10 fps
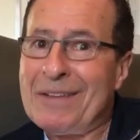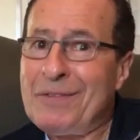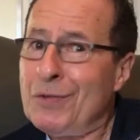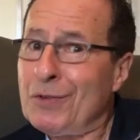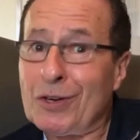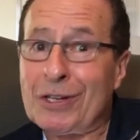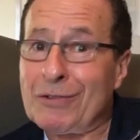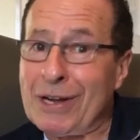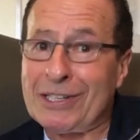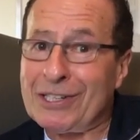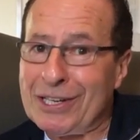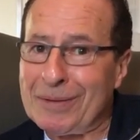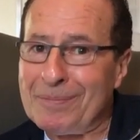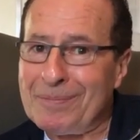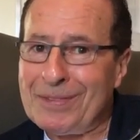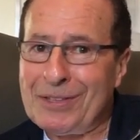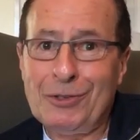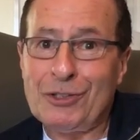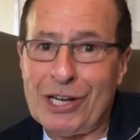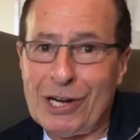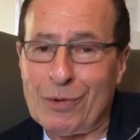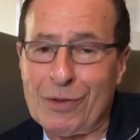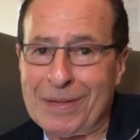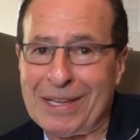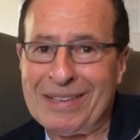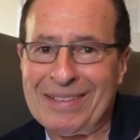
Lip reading: If you've got a great tip, do share it with me.